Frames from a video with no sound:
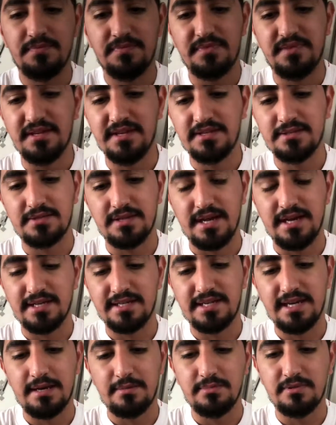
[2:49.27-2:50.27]
This I
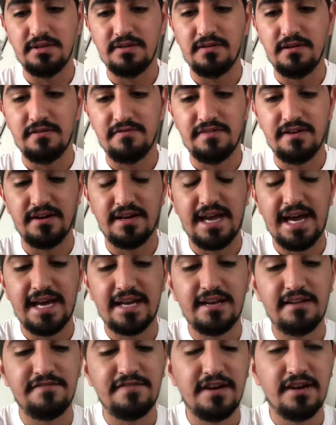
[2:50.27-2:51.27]
can't believe I found. And
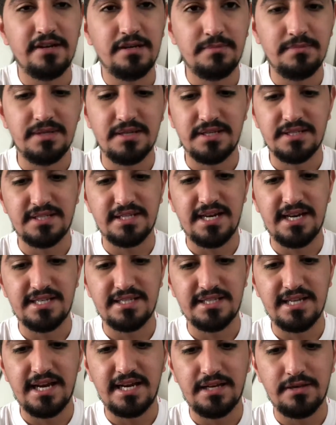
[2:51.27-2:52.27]
I found them in a size
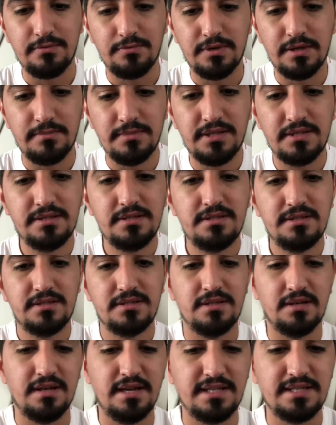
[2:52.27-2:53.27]
9 in women,
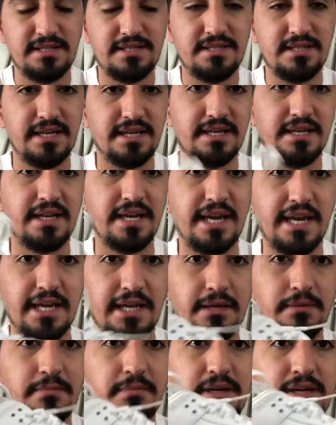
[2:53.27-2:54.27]
so that's like an 8
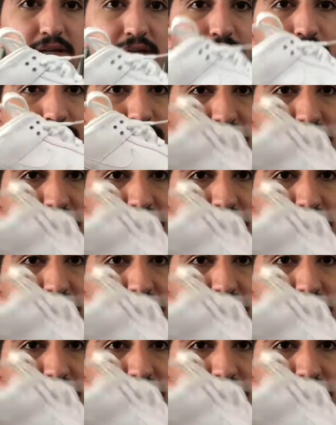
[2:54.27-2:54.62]
in men.